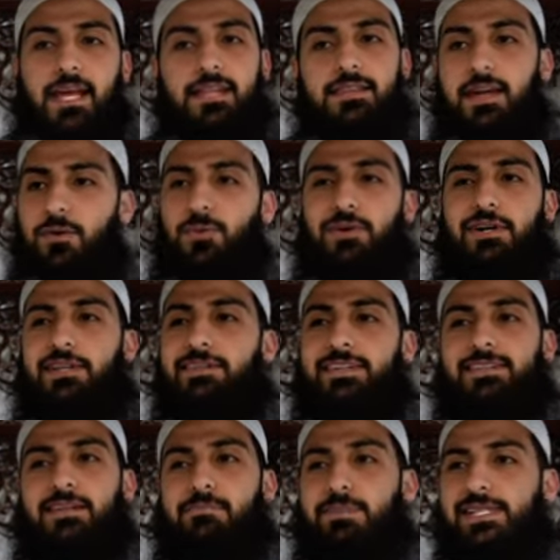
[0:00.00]
They weren't
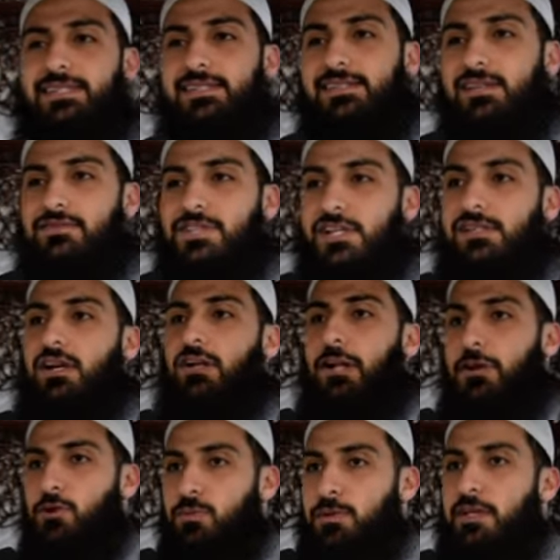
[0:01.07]
in the business of just
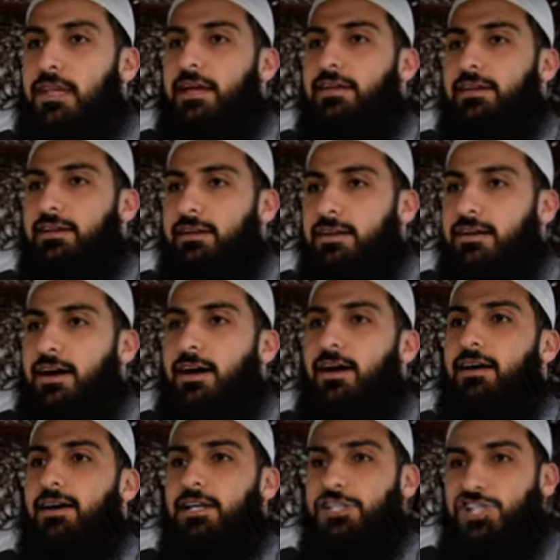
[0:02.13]
accumulating,
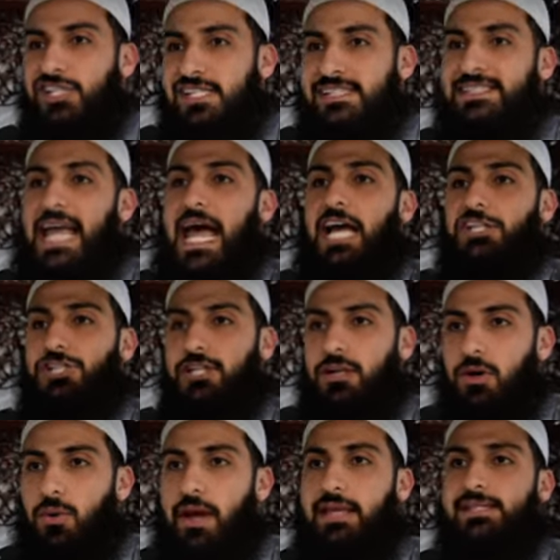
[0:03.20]
just stashing
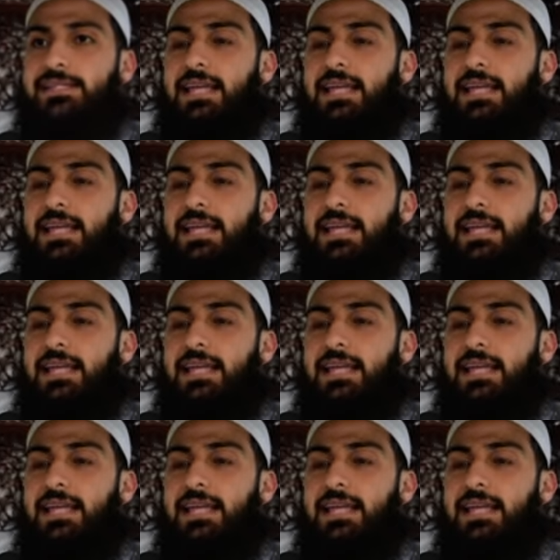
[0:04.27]
away.